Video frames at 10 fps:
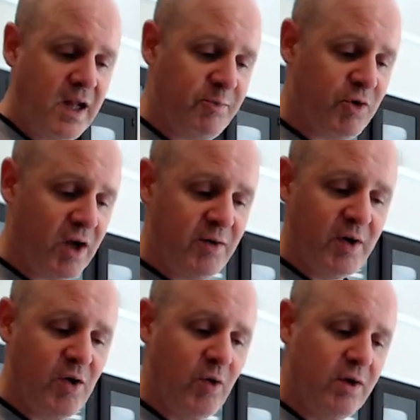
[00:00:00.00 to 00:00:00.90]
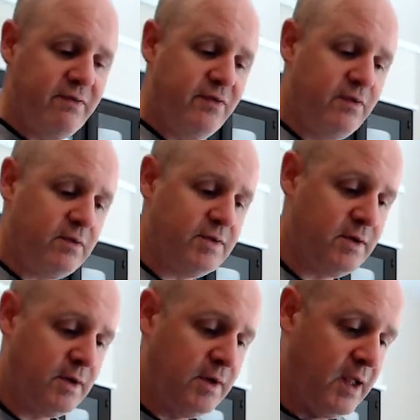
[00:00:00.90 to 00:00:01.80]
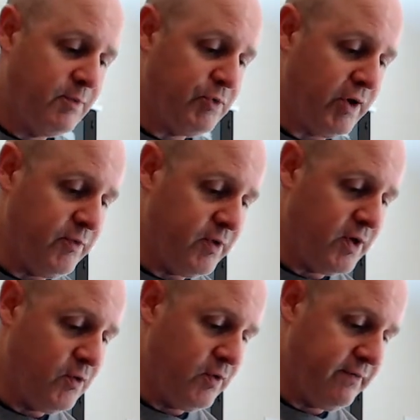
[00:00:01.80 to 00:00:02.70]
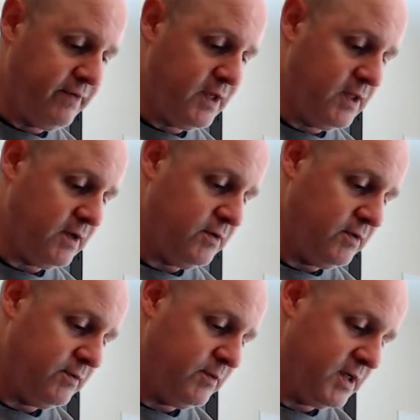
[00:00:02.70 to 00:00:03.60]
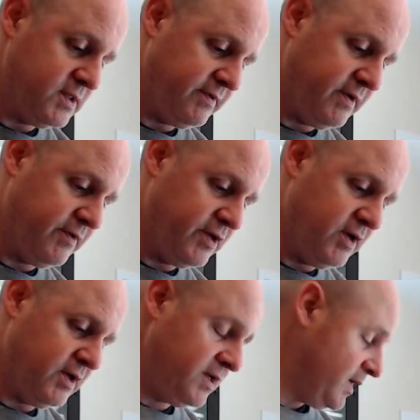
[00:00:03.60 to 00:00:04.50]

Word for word: trying to record a, video. I'm trying to record a video because I've never done it and I